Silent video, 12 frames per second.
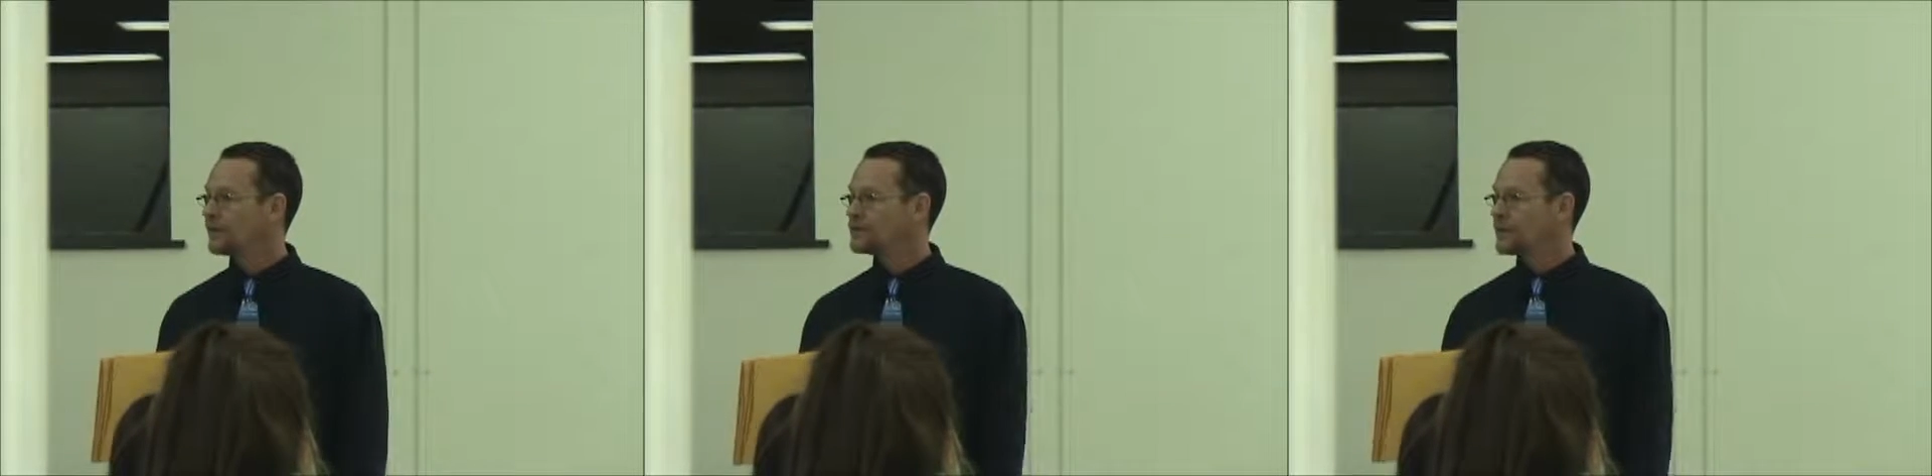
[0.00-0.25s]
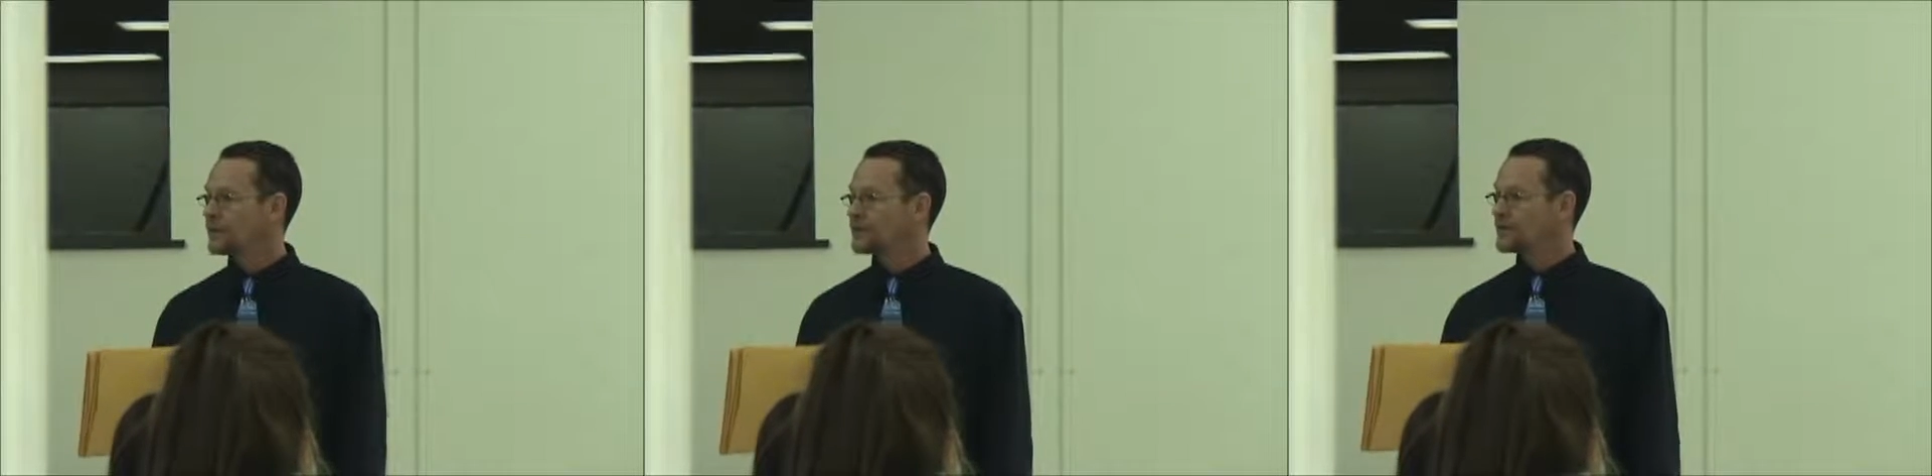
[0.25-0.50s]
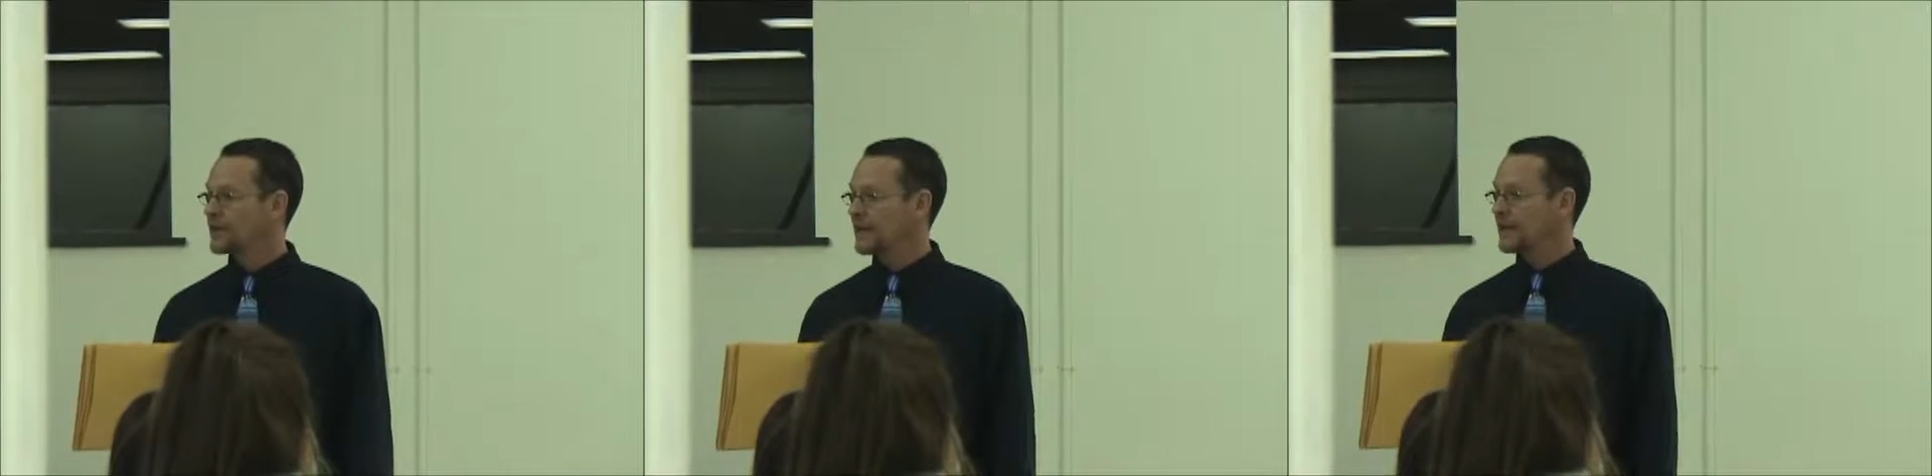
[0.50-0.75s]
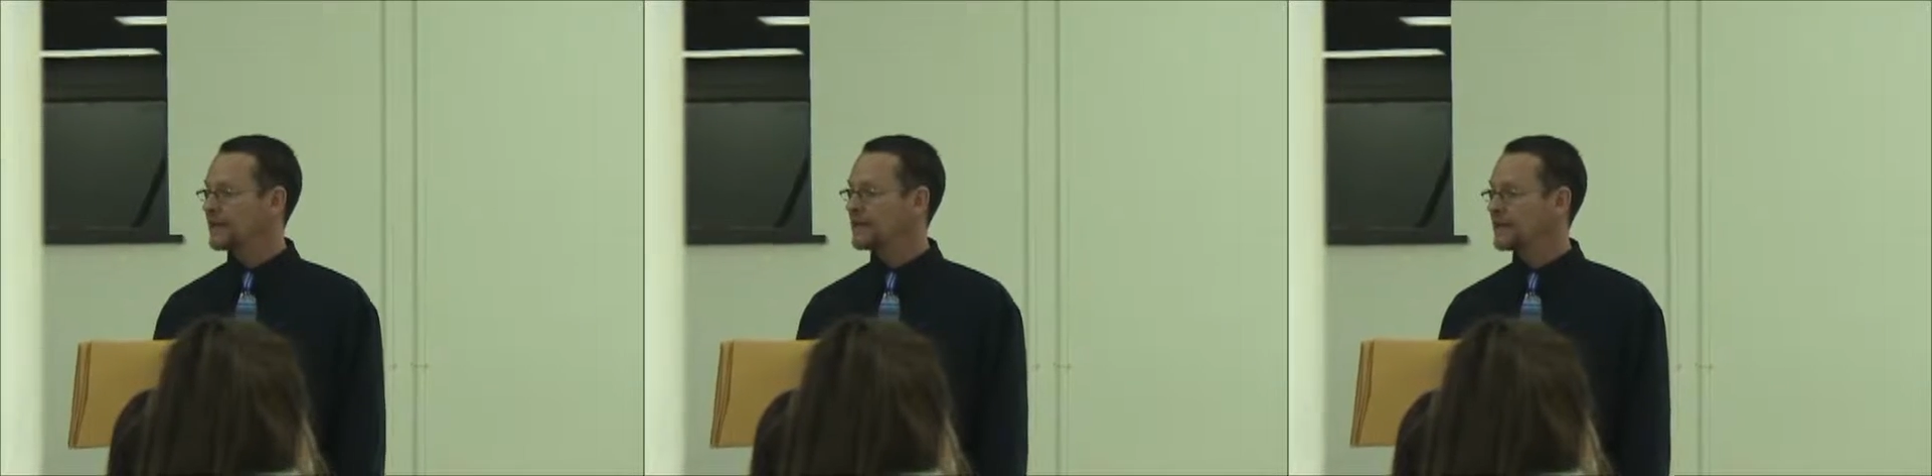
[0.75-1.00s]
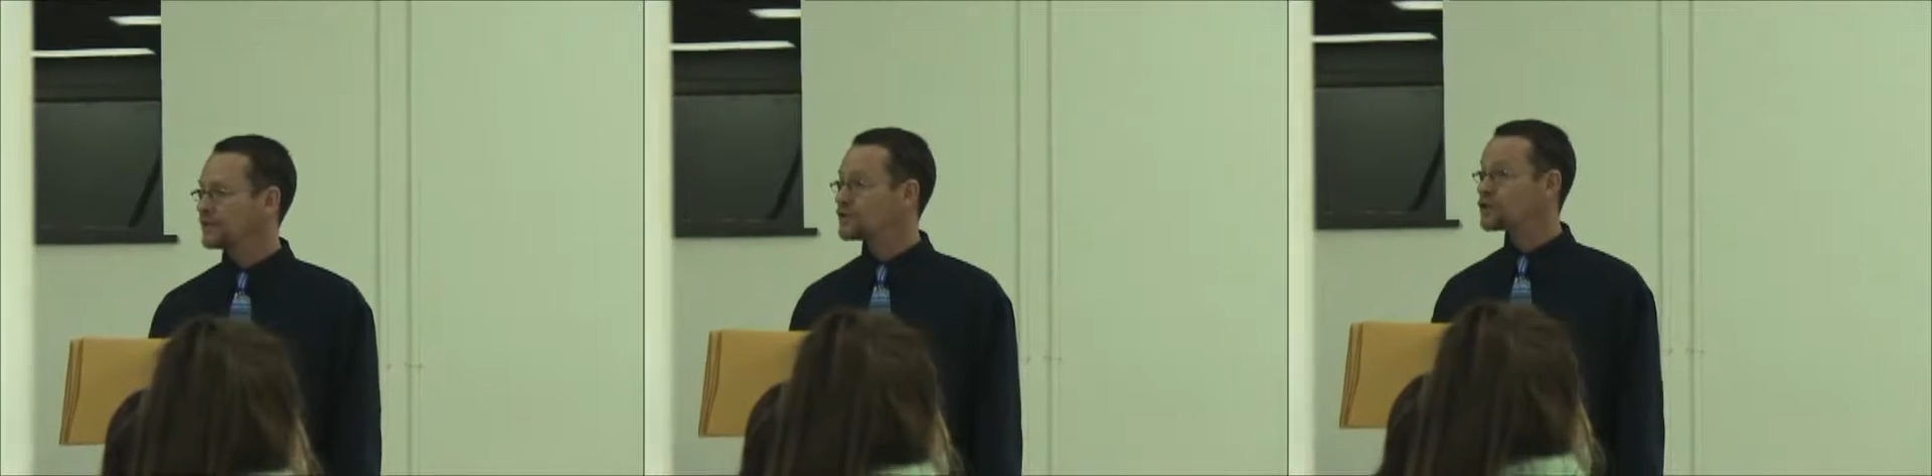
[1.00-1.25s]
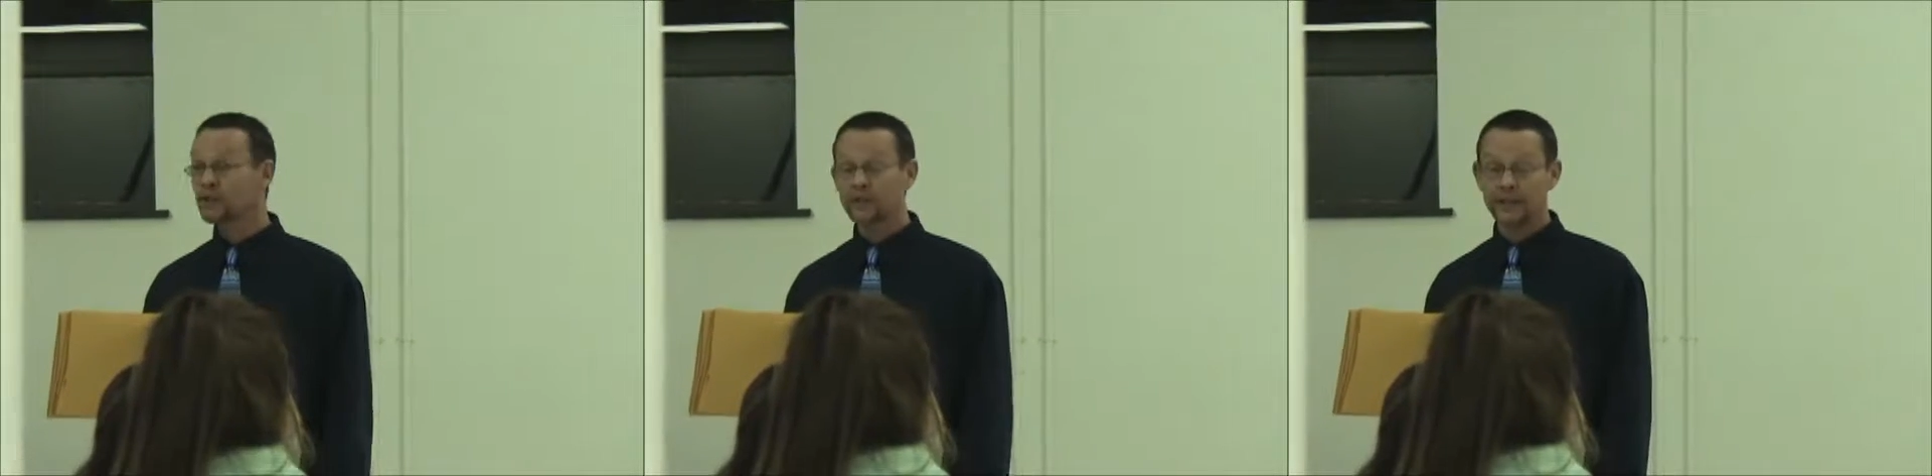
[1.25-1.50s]
jitters that any kid
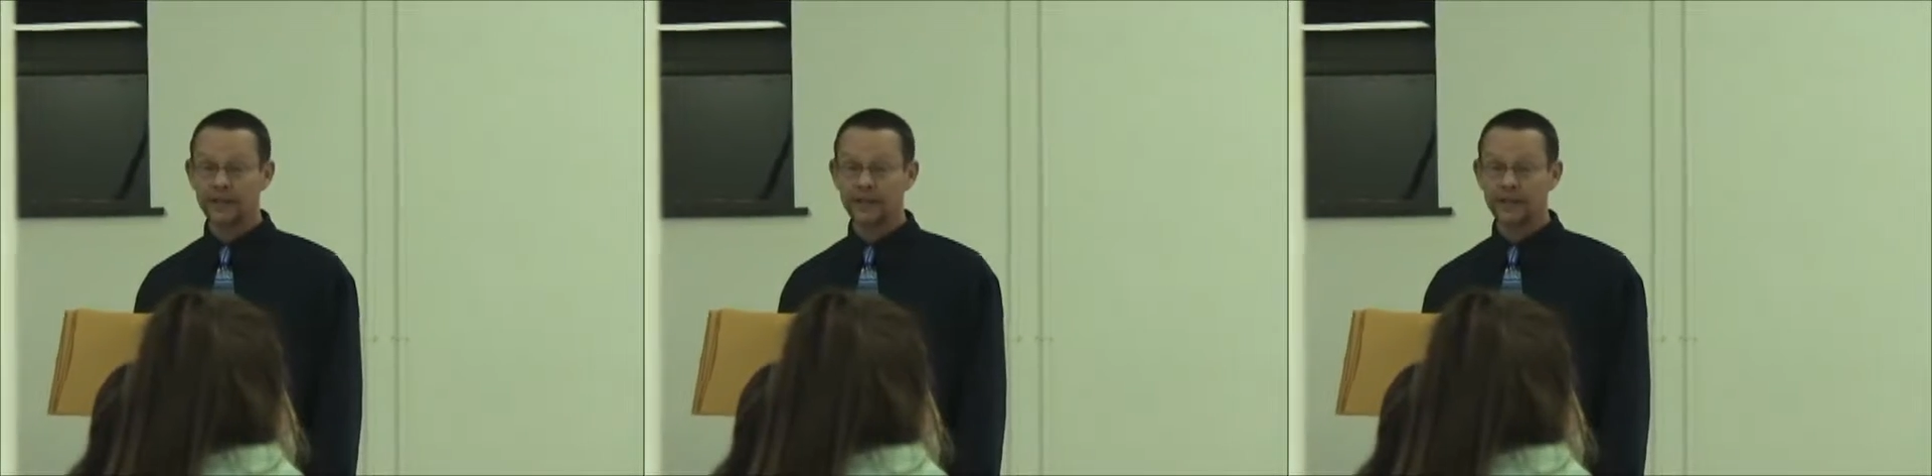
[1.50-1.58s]
should